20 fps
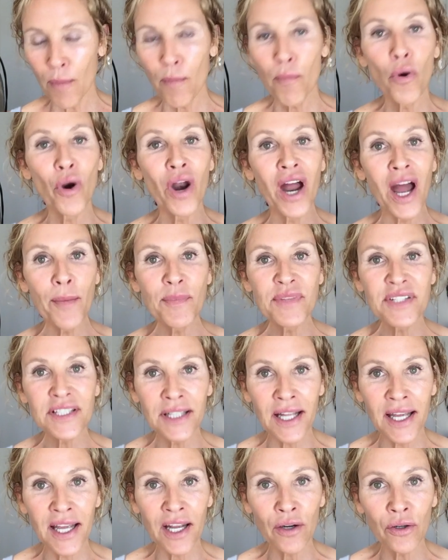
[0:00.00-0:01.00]
Perhaps
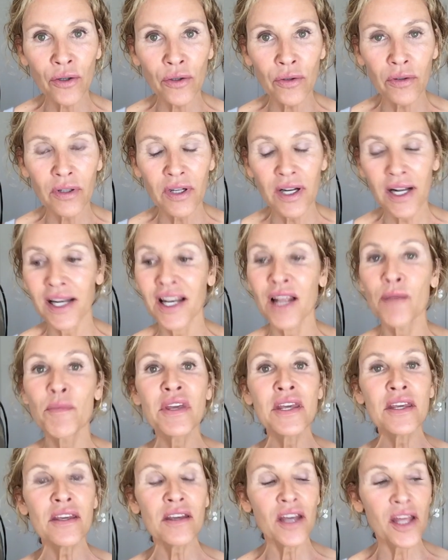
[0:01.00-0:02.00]
later, let
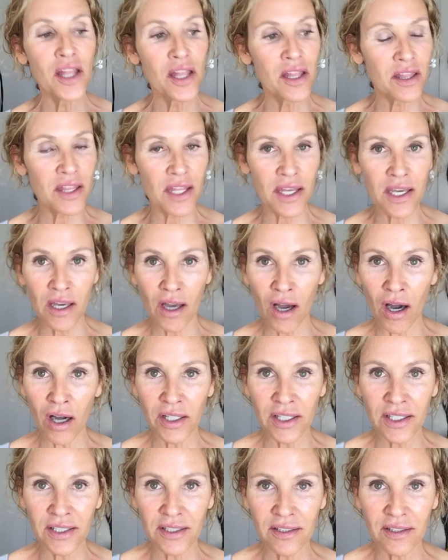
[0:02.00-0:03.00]
me think
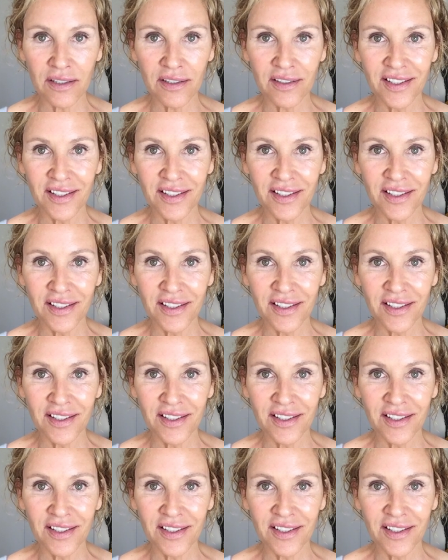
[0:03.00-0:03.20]
on it.